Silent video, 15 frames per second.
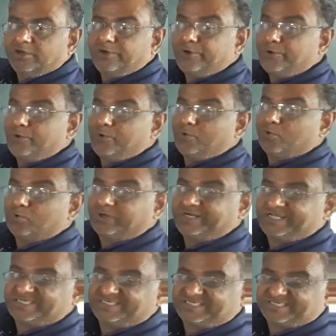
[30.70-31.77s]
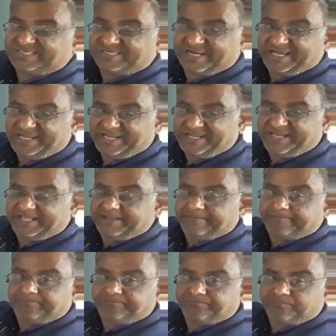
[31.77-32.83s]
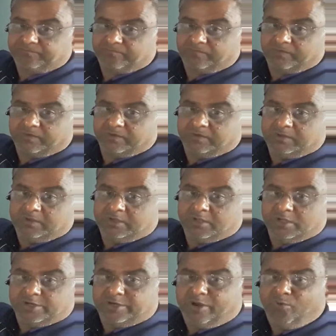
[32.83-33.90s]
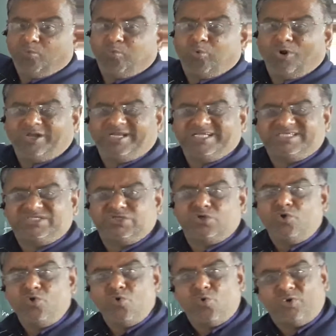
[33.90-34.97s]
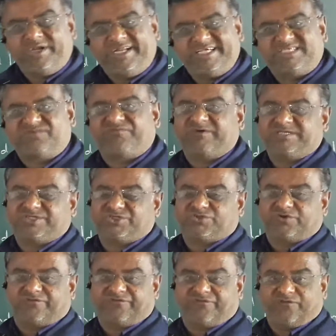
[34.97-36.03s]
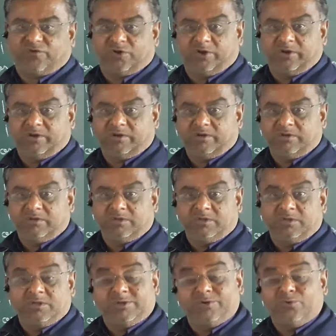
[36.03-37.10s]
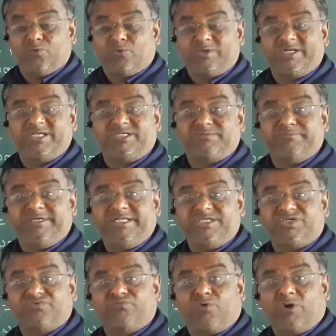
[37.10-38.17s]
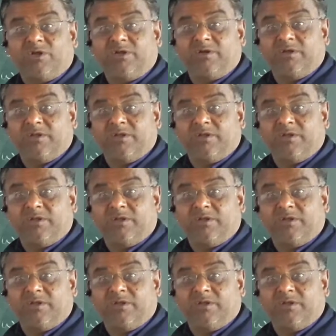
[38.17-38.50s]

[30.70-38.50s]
notice writing. Now, what is notice first of all? Notice means what?